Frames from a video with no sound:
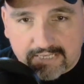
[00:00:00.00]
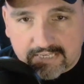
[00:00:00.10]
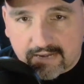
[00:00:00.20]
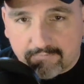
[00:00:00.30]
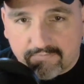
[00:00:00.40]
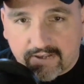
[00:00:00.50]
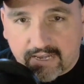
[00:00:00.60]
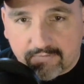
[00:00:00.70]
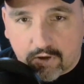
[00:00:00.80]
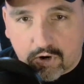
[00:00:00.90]
top
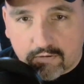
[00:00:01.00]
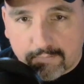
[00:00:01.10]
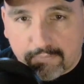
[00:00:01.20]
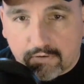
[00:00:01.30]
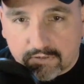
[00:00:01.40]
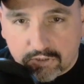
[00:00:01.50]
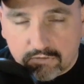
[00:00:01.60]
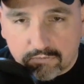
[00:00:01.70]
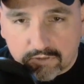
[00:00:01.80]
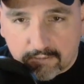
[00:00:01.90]
five horror part twos.